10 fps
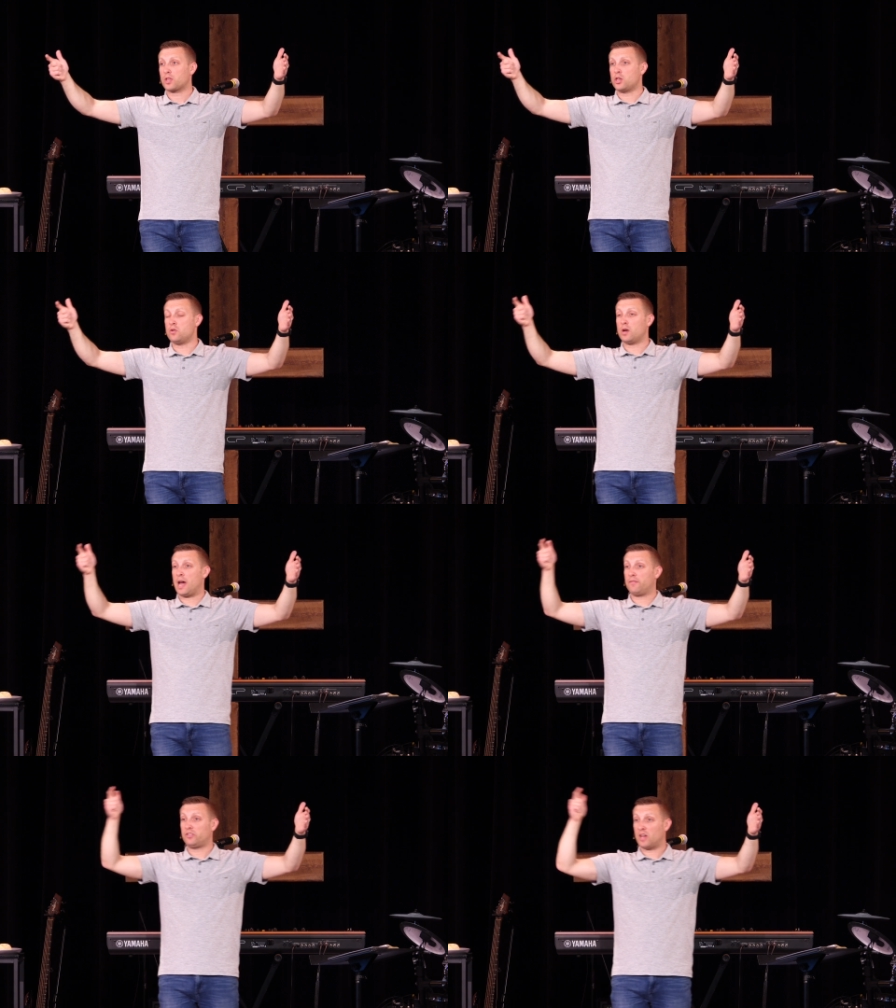You
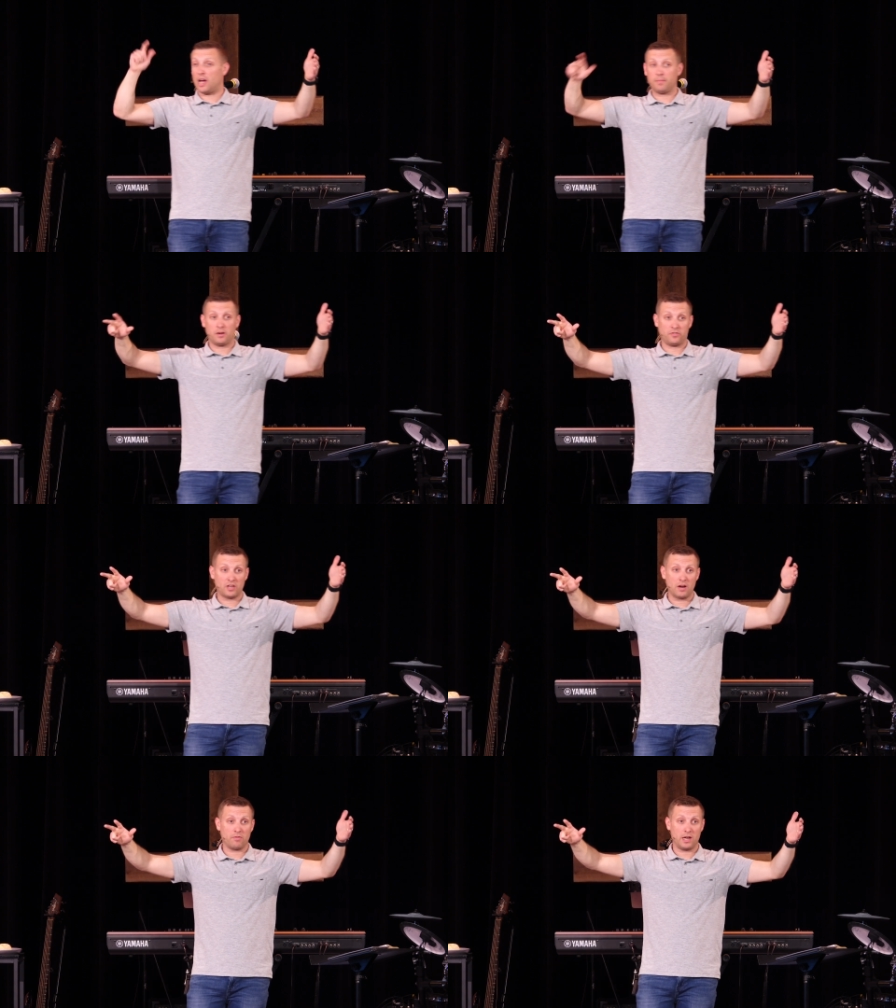have Simon of
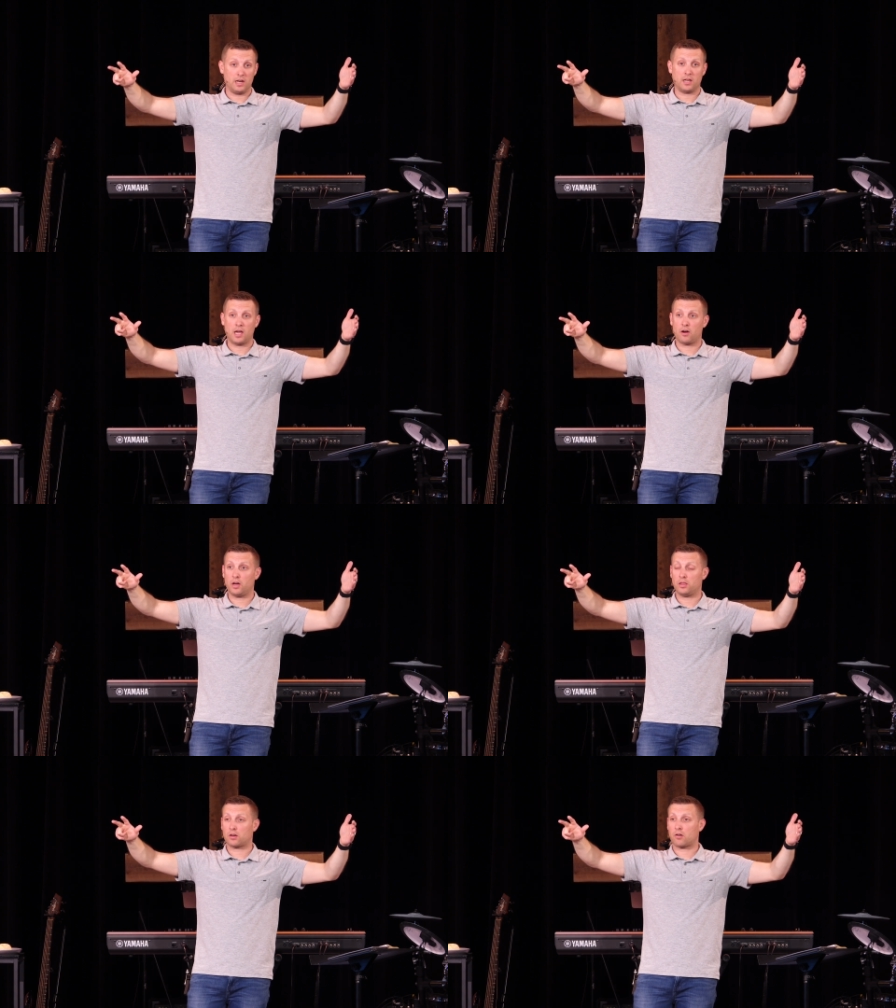Cyrene
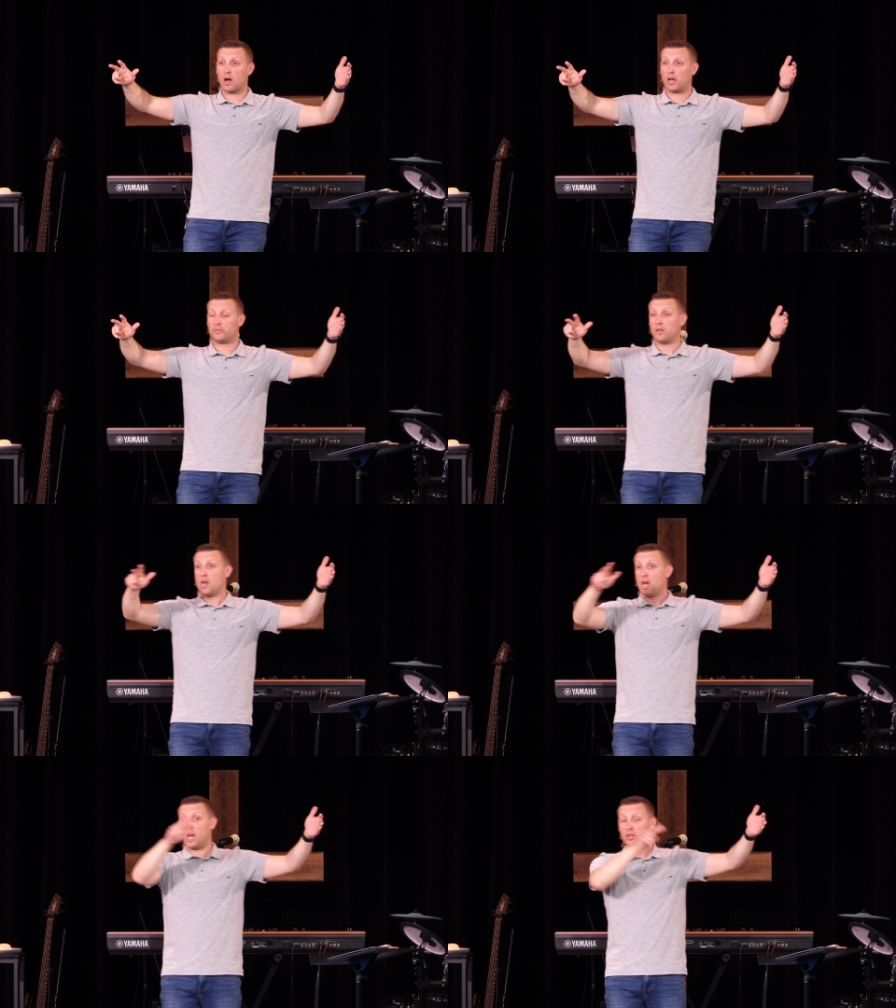carrying the cross.
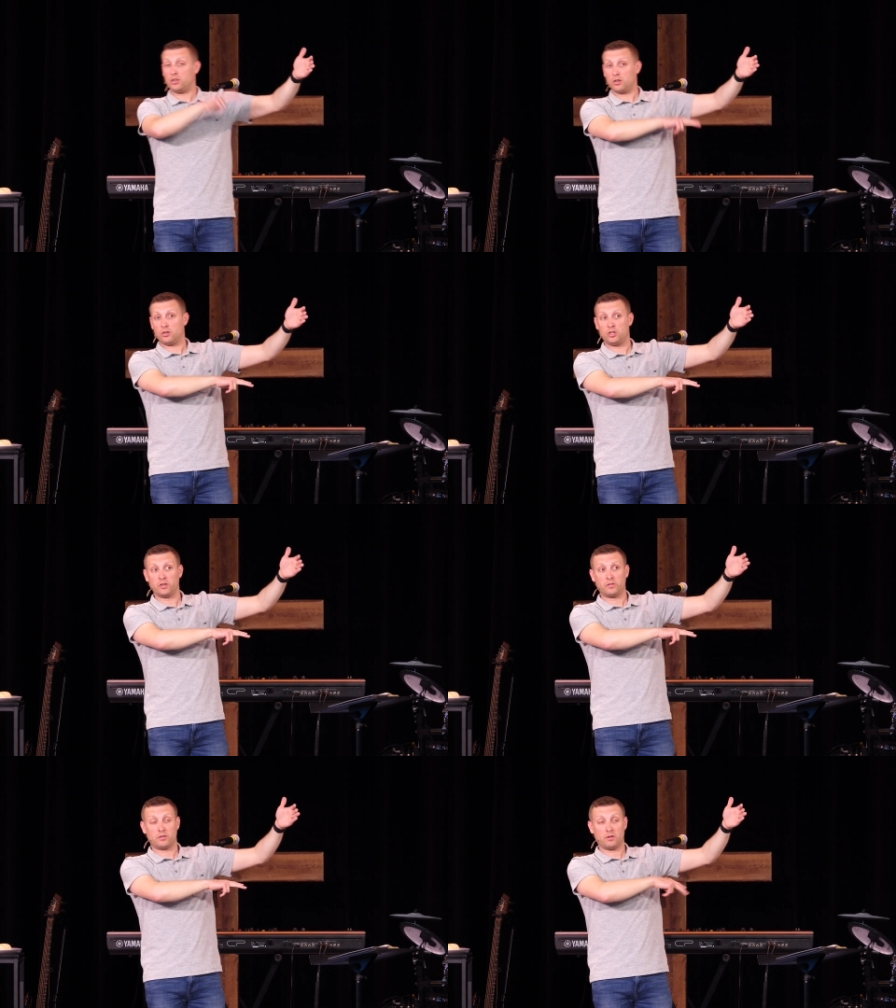In
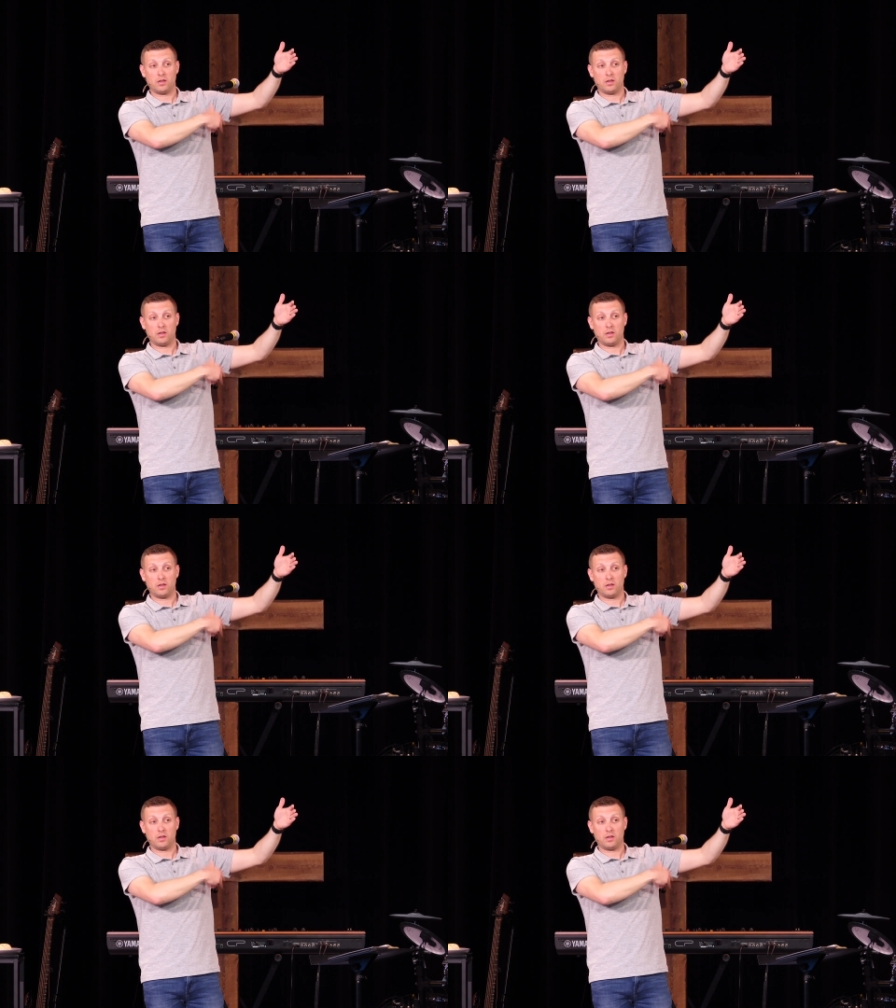just